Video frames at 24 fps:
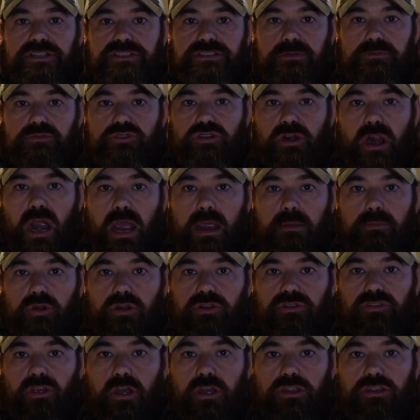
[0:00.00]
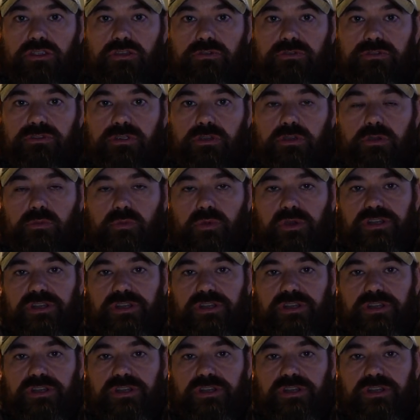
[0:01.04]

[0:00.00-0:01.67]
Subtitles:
subscribers on YouTube,